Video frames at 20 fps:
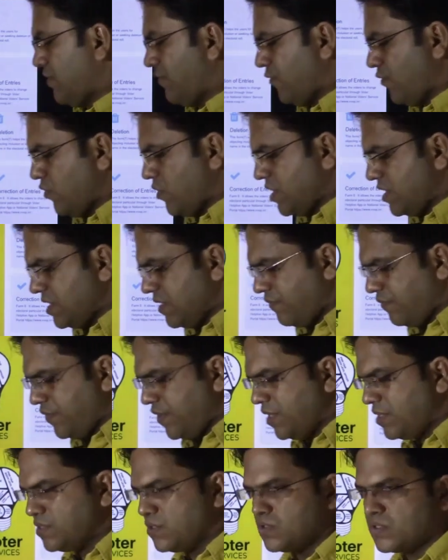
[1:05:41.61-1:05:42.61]
If you are
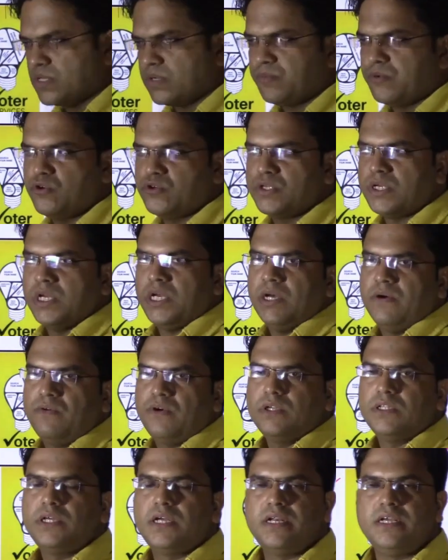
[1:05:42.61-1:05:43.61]
shifting, so suppose
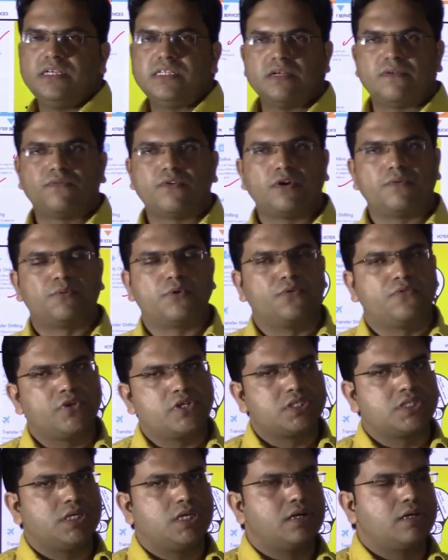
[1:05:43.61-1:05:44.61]
for the reason, for
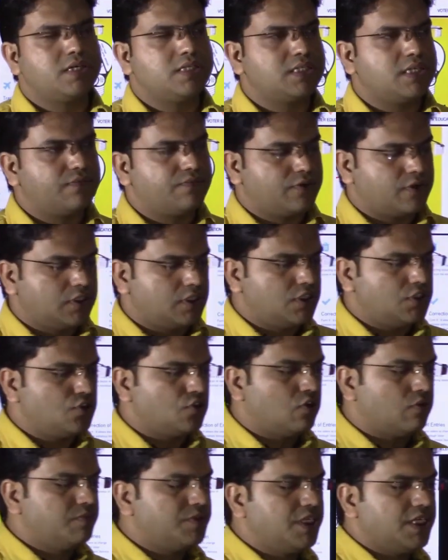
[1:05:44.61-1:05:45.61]
professional reason, for the
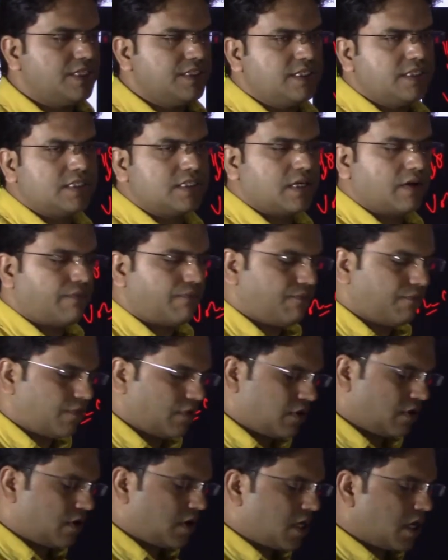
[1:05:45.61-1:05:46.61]
job changes, if
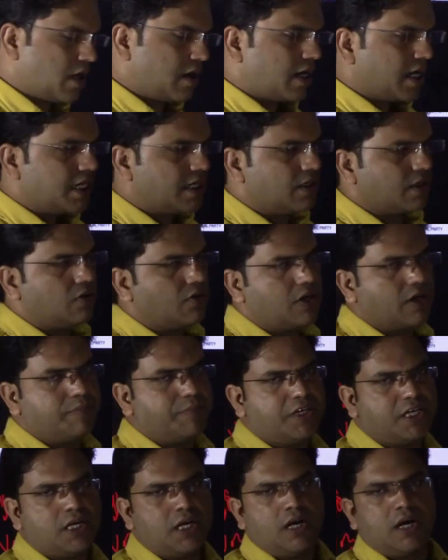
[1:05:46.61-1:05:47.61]
uh, right now I
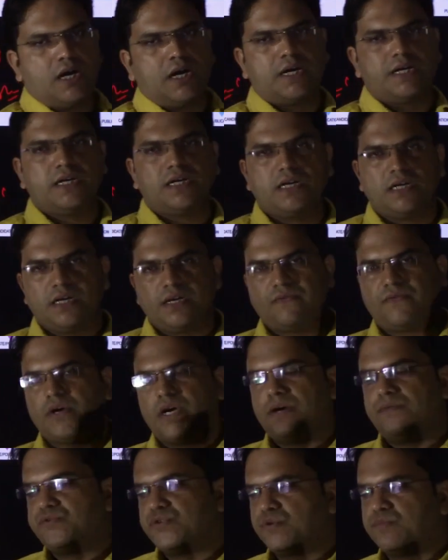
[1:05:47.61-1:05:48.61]
am in Haryana, if
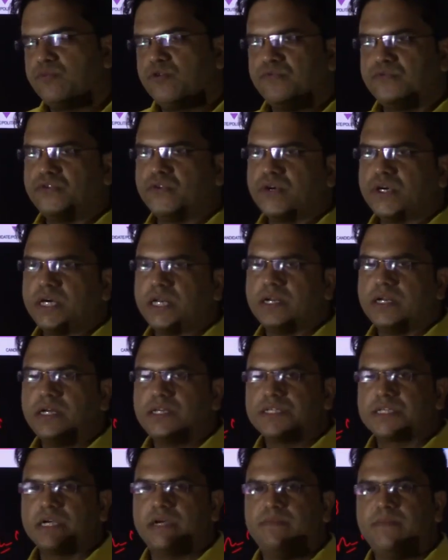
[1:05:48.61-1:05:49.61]
I have to move to
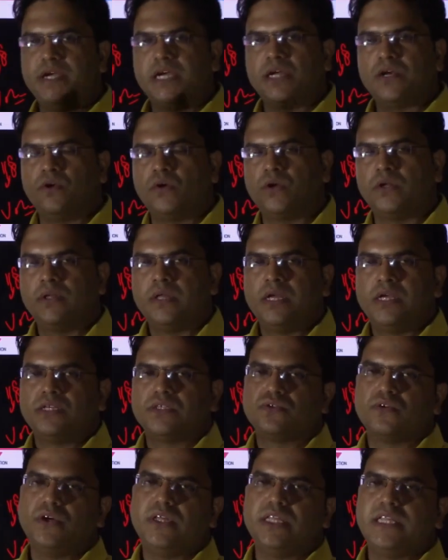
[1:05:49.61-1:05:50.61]
Karnataka, Bangalore,
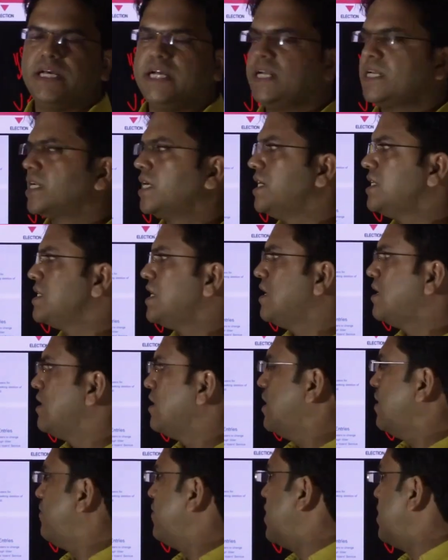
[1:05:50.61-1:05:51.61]
so in that case, and
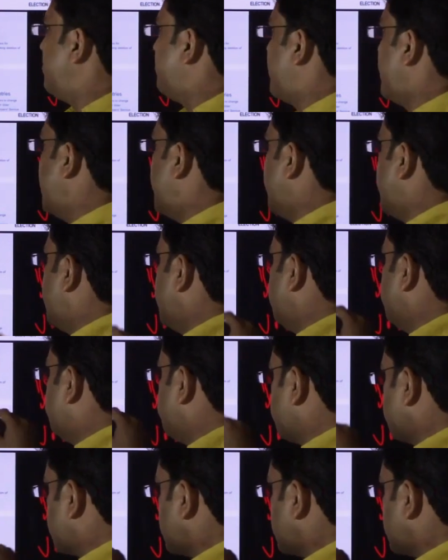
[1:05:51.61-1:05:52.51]
if I am planning